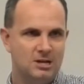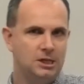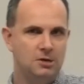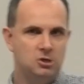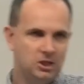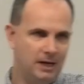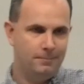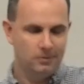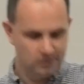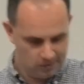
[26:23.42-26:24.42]
rescue
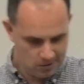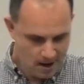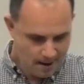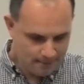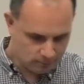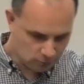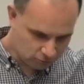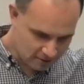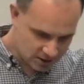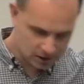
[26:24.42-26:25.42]
sheep, but
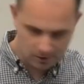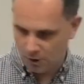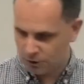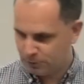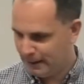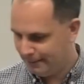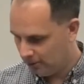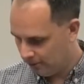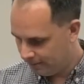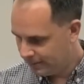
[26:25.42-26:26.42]
will rescue God's
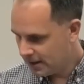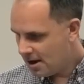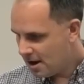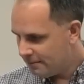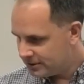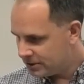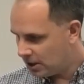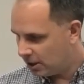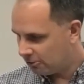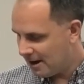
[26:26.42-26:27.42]
people. And there's a
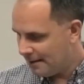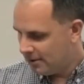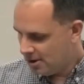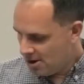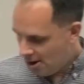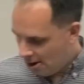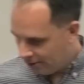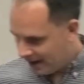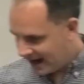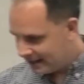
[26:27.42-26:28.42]
diagram
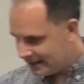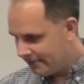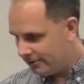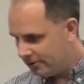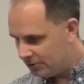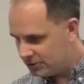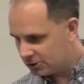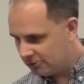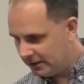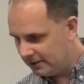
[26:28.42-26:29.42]
on the handout and on the
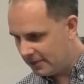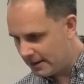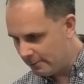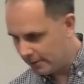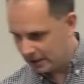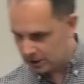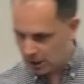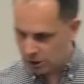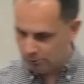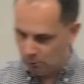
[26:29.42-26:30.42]
screen there. We won't get to
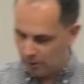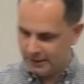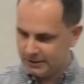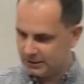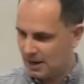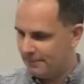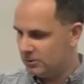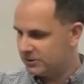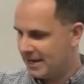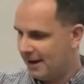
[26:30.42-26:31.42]
go through all of these
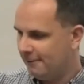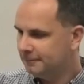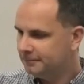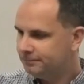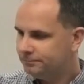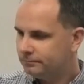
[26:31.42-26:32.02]
examples now.